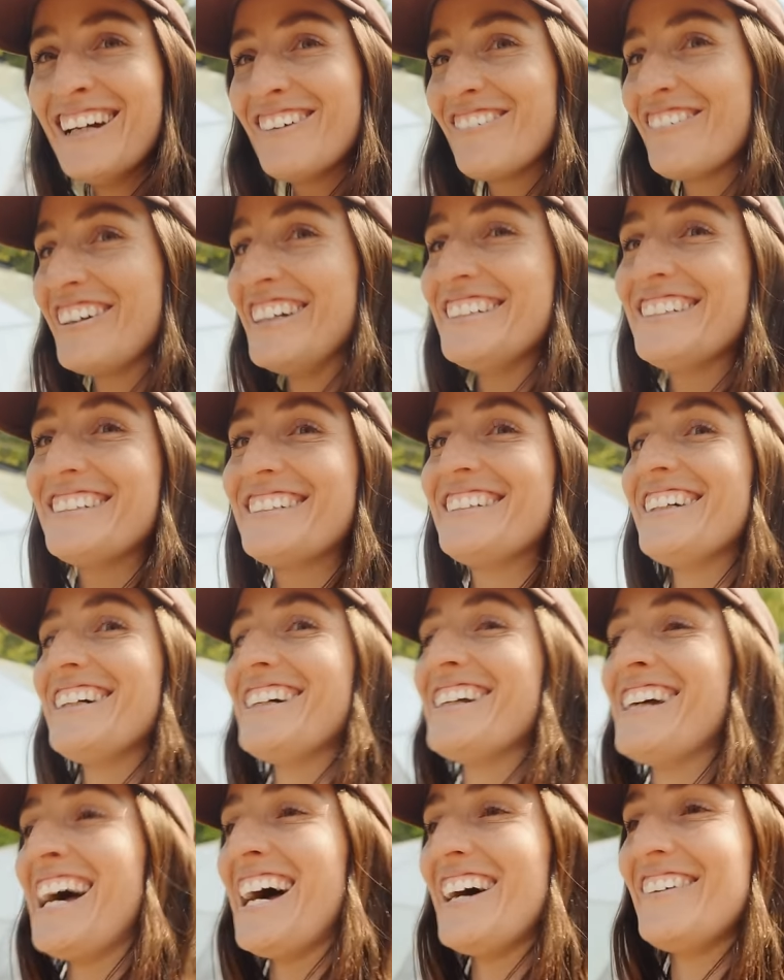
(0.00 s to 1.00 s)
We
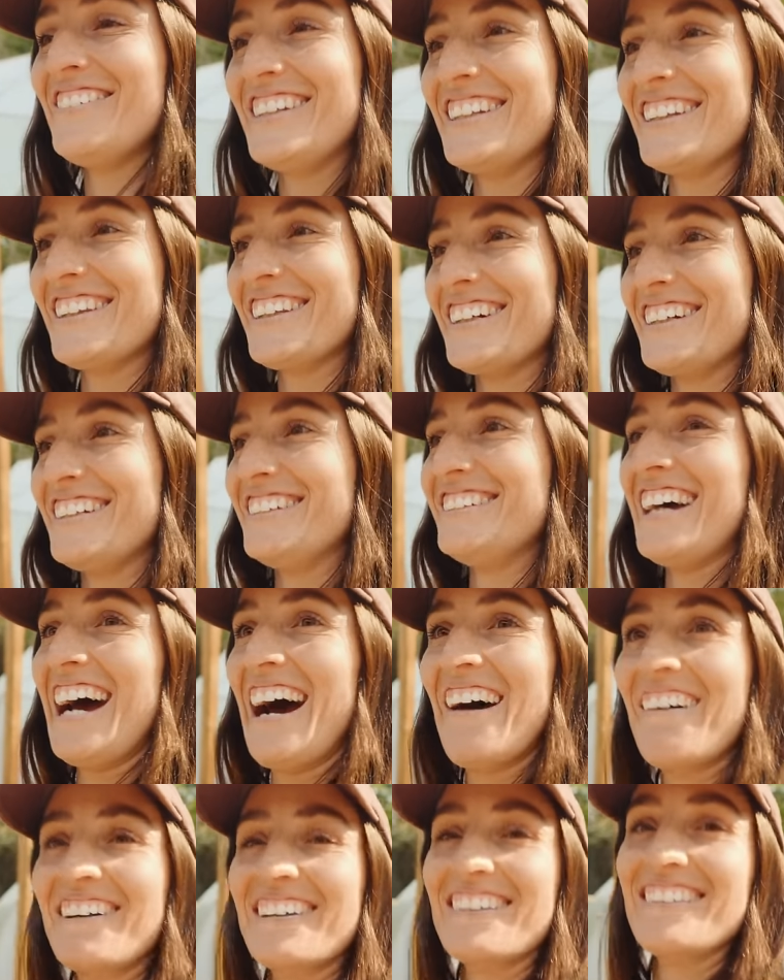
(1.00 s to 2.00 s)
still haven't learned
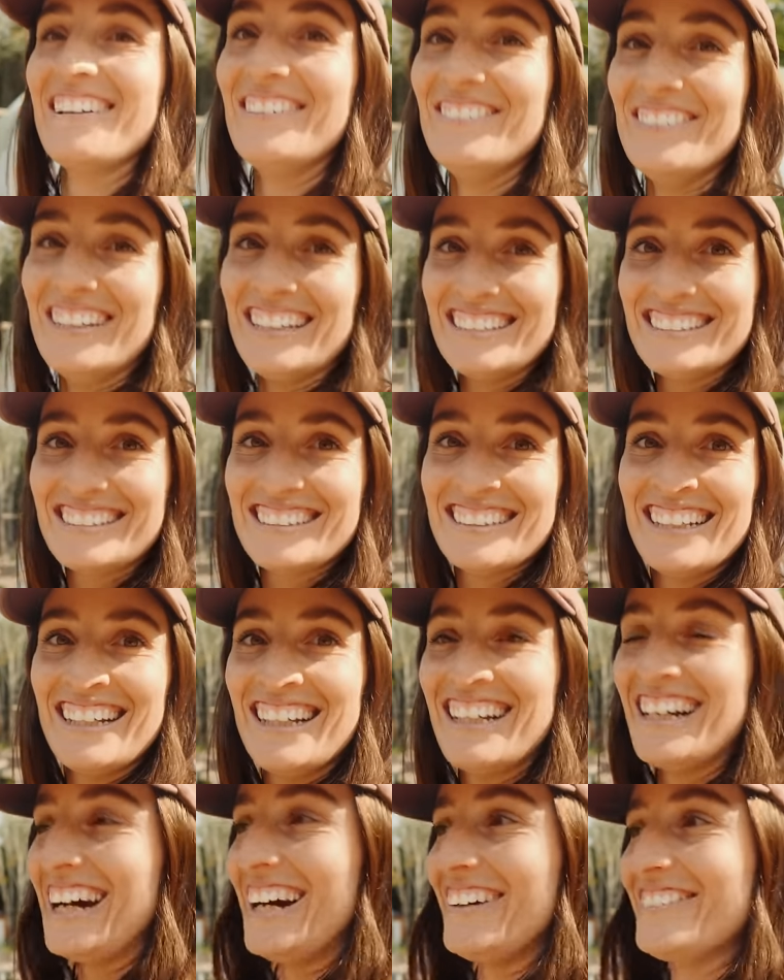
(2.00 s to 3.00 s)
our limits
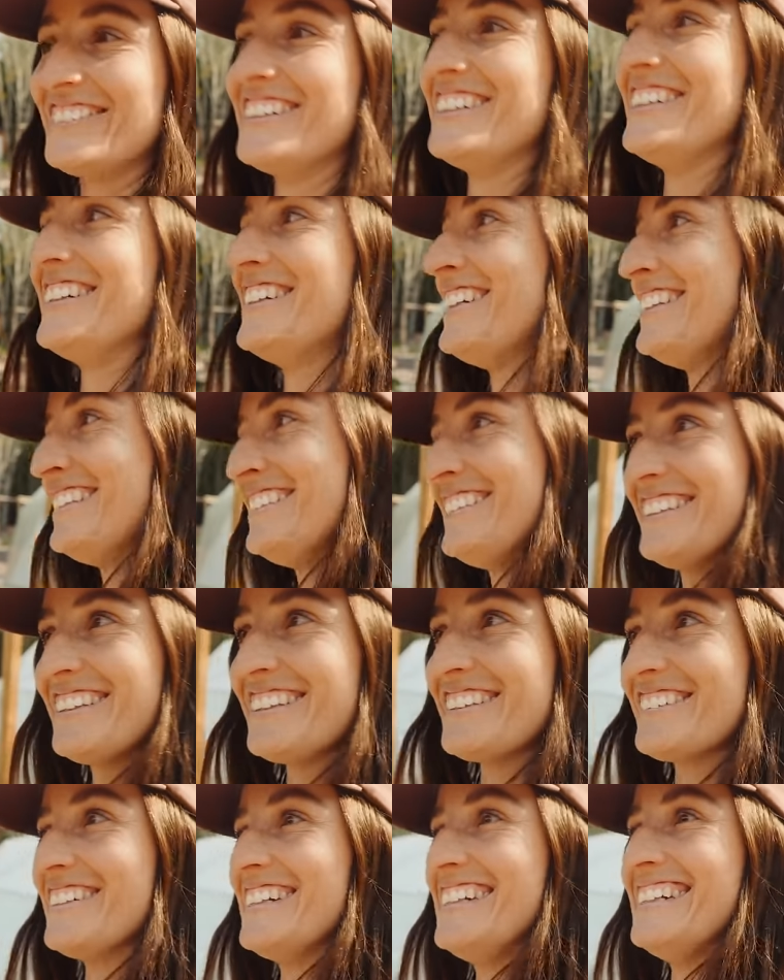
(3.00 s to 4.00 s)
after
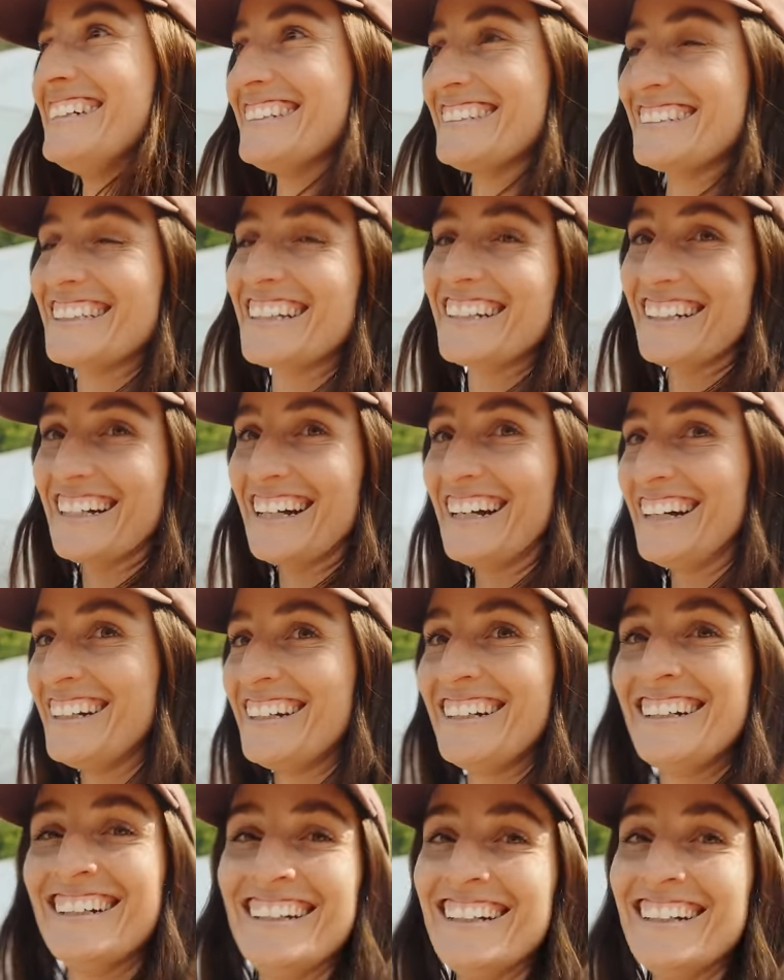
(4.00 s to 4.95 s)
3 years out here.